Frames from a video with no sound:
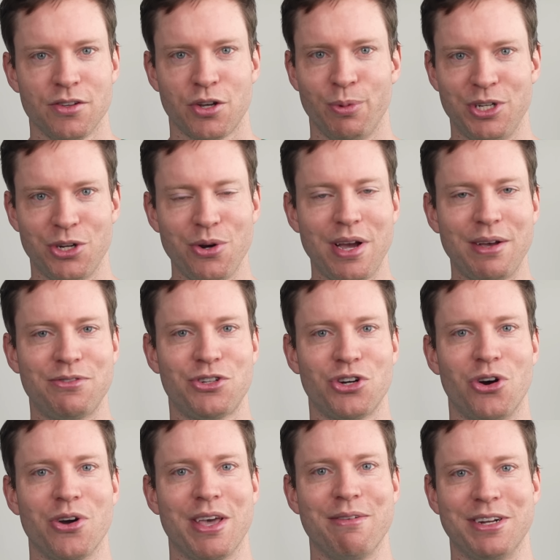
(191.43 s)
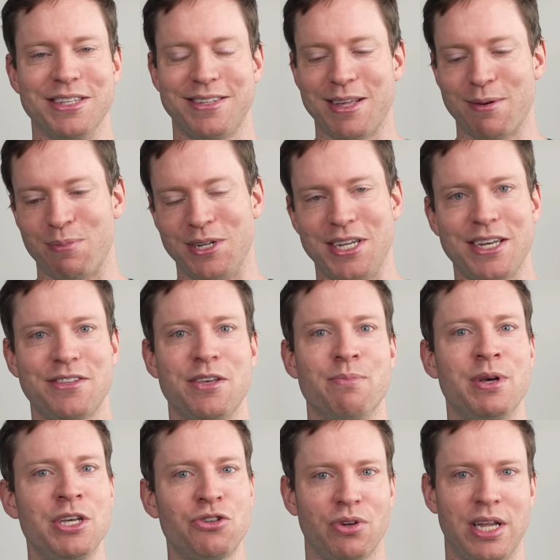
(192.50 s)
So we do have strong evidence that potassium
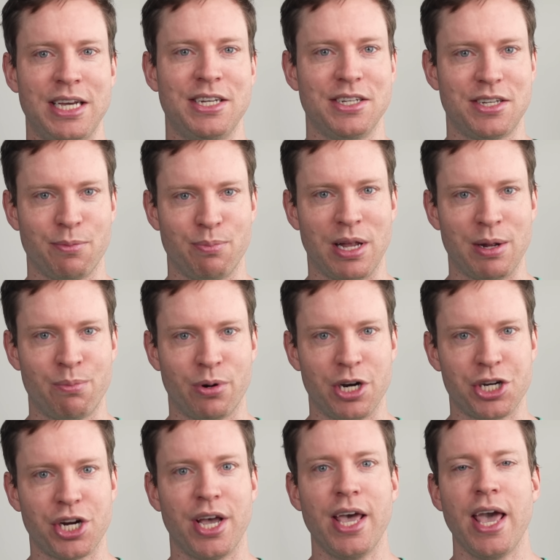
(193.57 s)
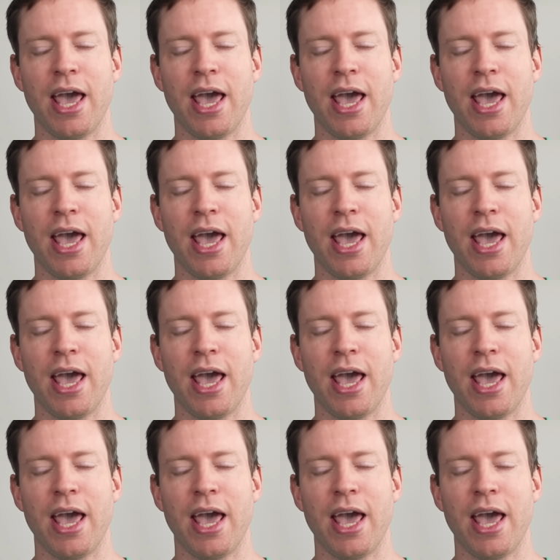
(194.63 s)
is related to blood pressure.